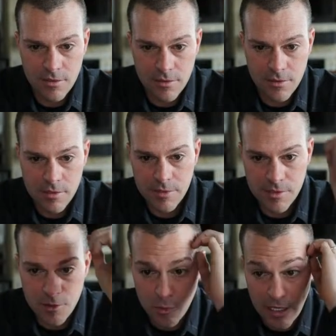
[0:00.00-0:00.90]
Louis? Let me
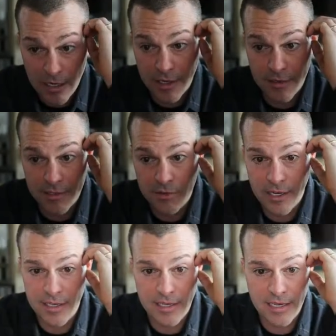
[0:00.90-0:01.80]
zoom out here so I
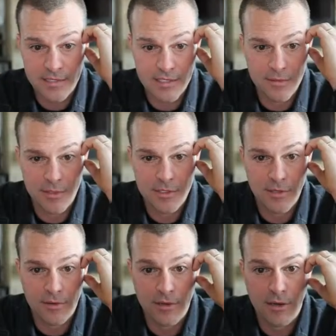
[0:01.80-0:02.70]
can kind of see what's
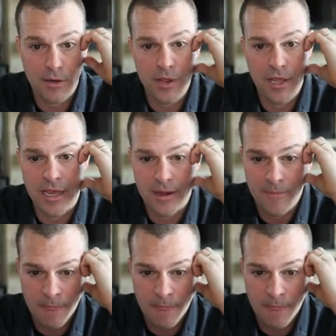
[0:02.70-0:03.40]
going on. Oh, yeah.